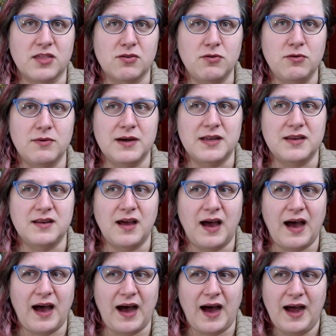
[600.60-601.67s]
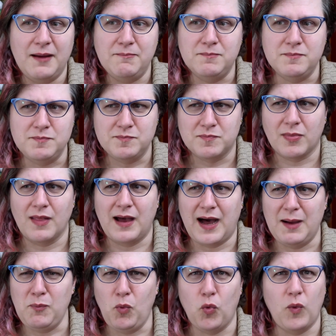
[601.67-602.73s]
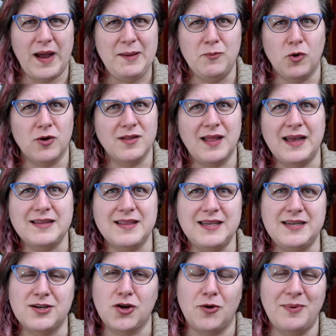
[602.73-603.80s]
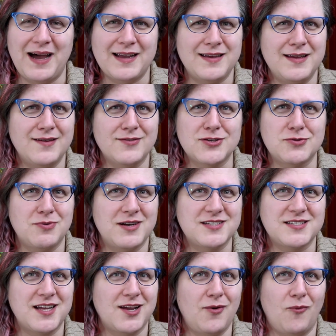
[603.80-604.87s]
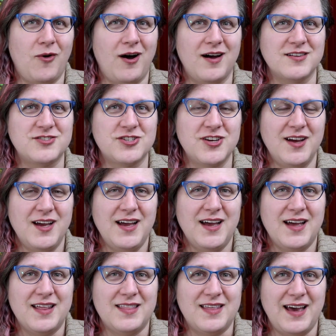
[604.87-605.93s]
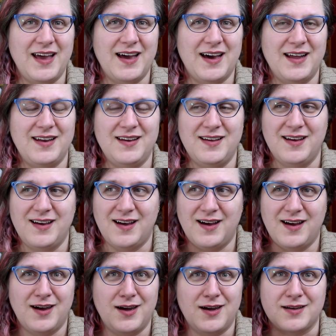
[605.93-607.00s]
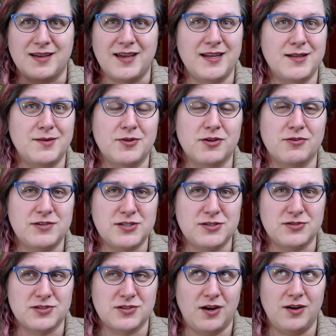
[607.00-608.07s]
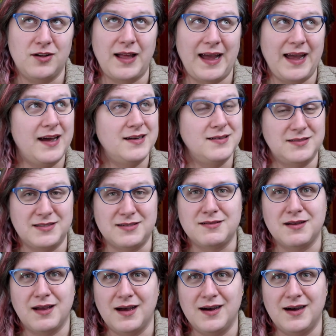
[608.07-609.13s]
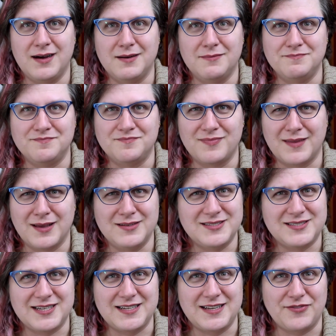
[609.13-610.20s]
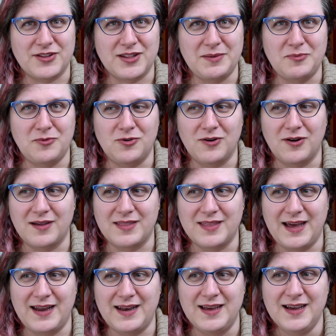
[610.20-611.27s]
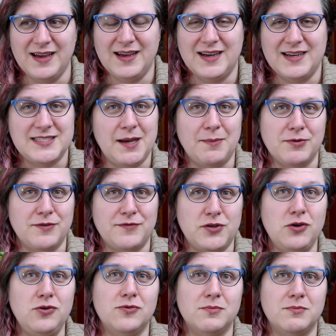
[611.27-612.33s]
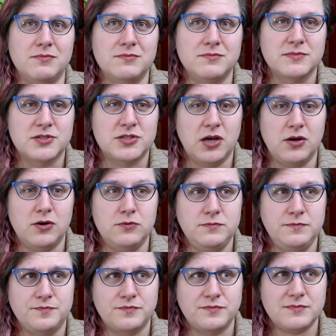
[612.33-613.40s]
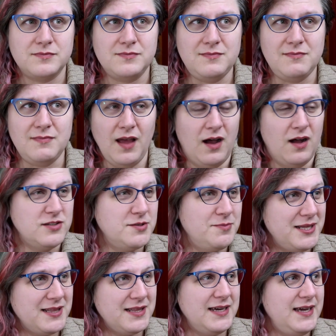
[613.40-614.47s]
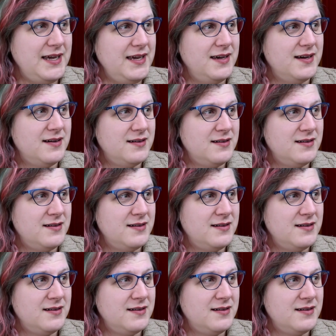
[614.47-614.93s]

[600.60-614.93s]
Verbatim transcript: through it. I'm I'm way more likely to go back and give this one a second watch than uh, Kingdom of the Crystal Skull and um, significantly more than Temple of Doom. So ultimately,